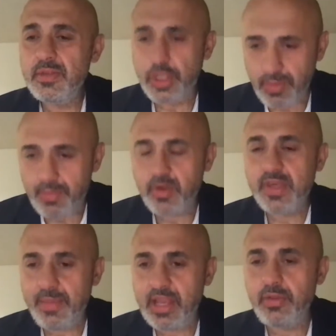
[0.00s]
Do you remember
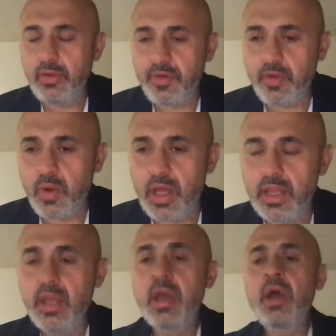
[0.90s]
Psalm 82, verse
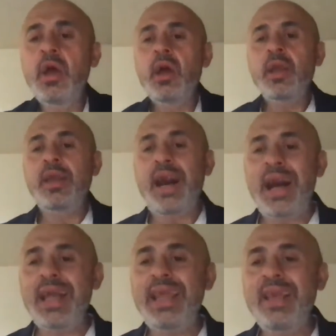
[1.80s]
1?
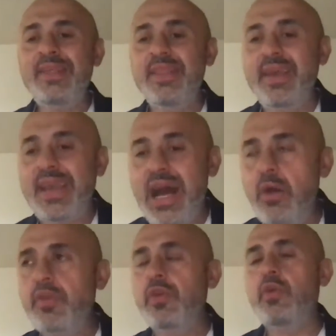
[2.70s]
God is in the
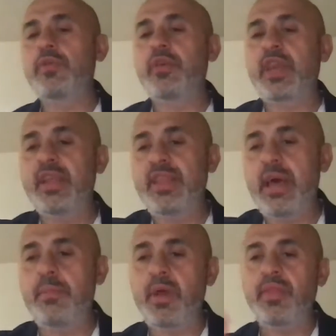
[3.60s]
council to
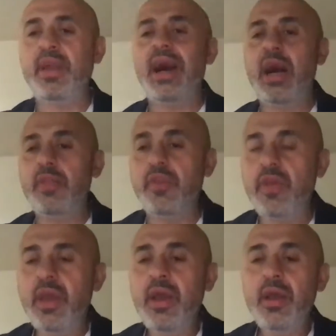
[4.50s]
condemn the
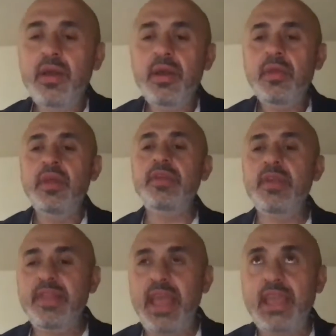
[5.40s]
gods. This
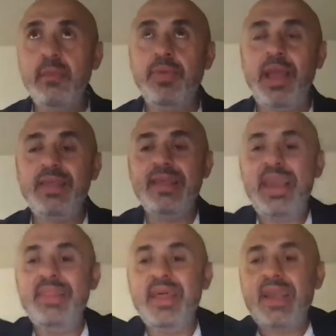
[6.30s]
is taking place
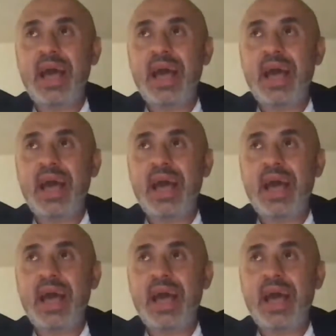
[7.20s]
in the